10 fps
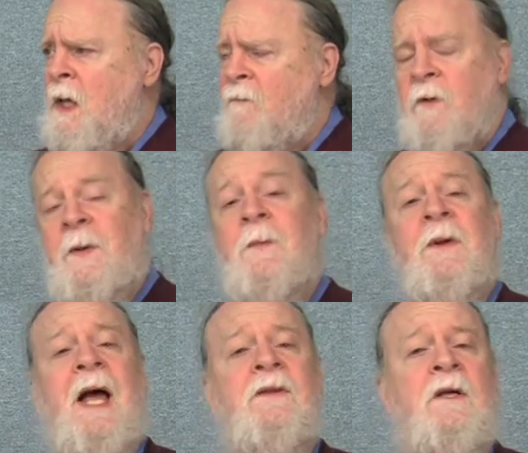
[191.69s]
For
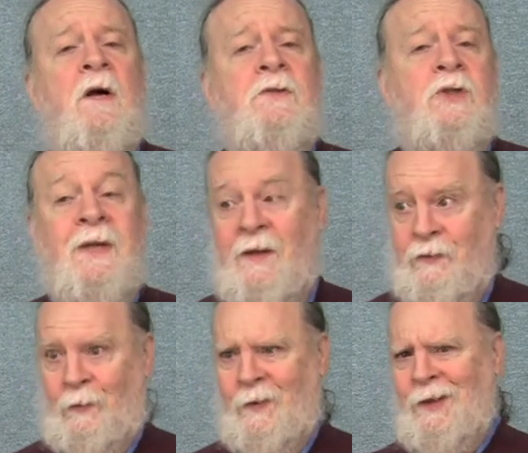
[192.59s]
people out in the country, out in
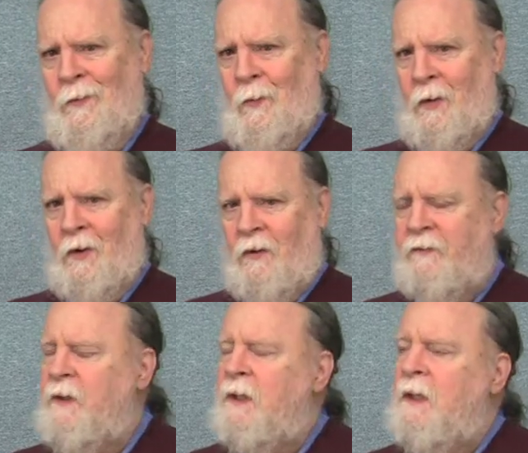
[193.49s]
the real
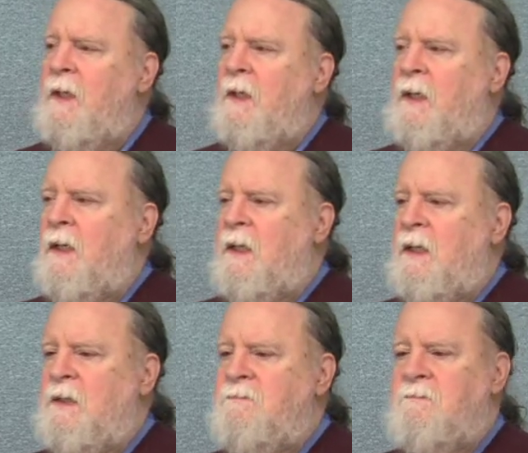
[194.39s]
world,
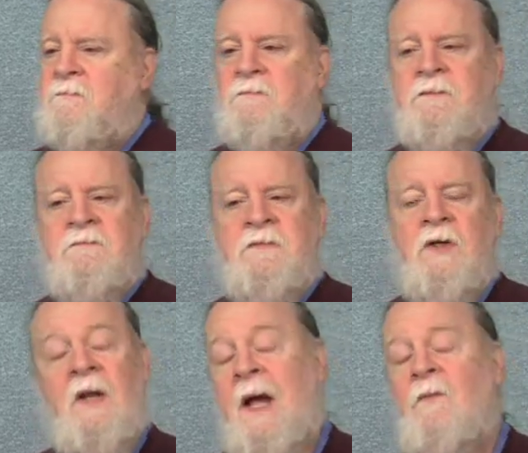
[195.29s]
uh,
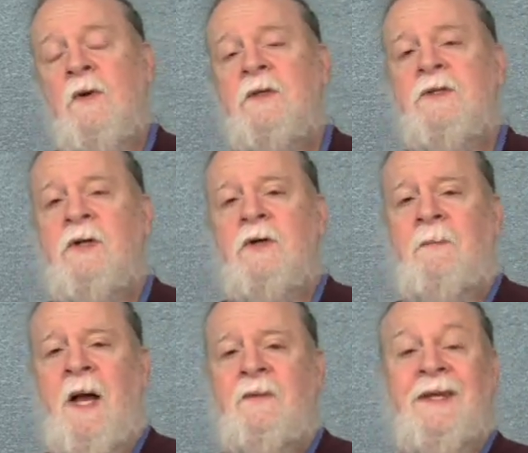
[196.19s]
they're a lot more concerned
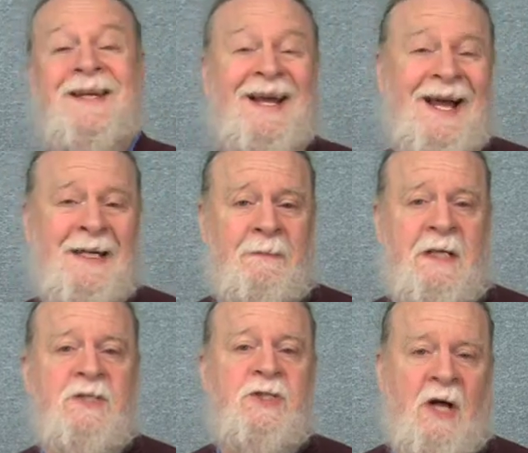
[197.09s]
about the economy
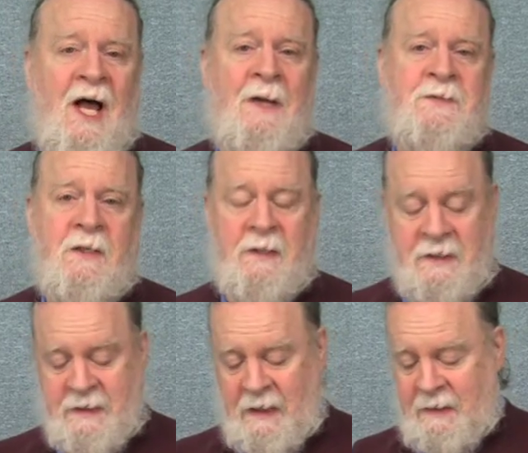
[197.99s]
and jobs and
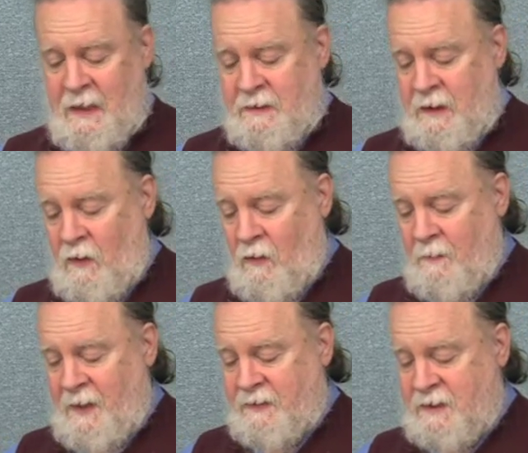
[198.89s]
things like that than they are
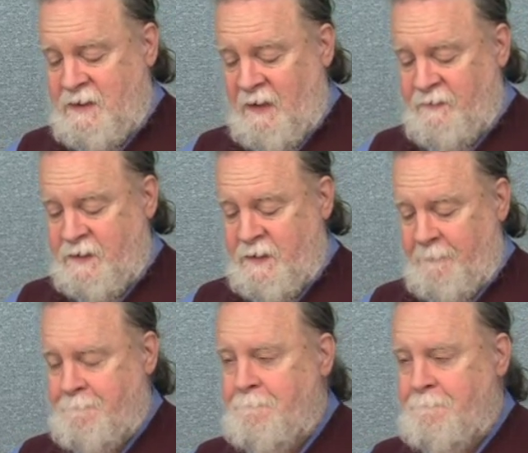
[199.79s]
about the deficit.